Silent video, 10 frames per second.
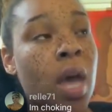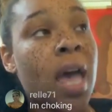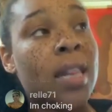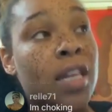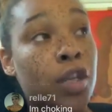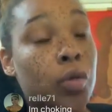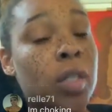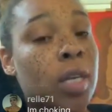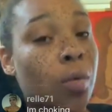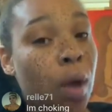and that you
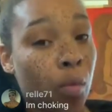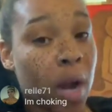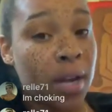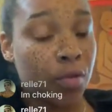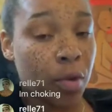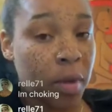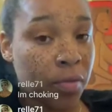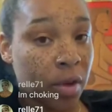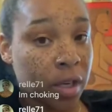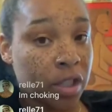sitting around waiting for a
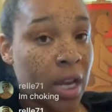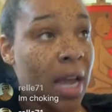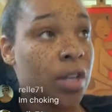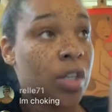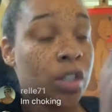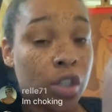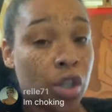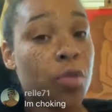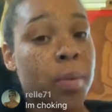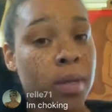motherfucker to change is stupid.